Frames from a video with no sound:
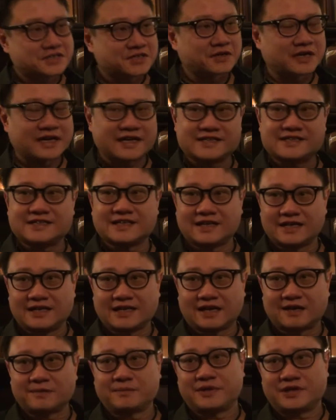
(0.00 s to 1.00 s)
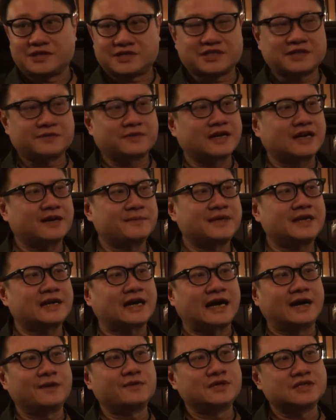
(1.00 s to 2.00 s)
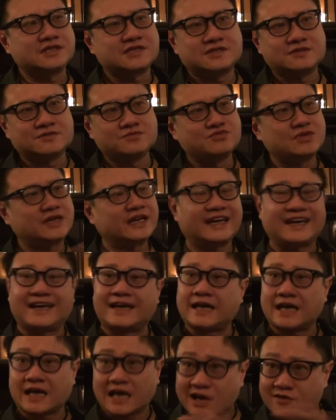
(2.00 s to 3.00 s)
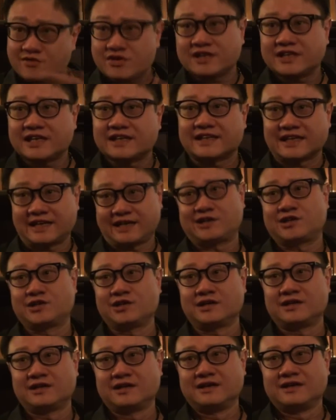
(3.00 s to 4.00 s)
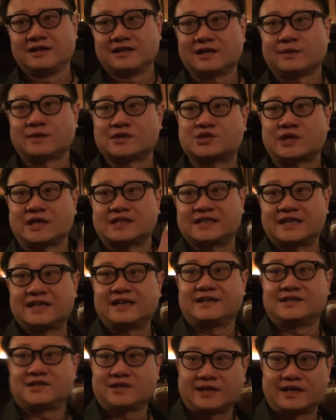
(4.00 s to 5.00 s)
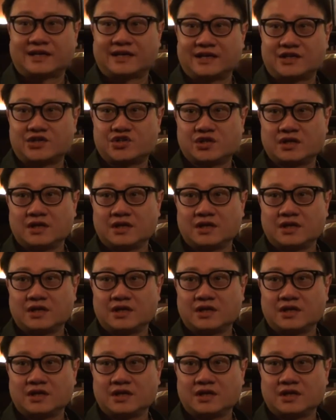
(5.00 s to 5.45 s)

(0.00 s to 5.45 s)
So as a young person, right, I mean, I was reading everything that I could that was translated into English.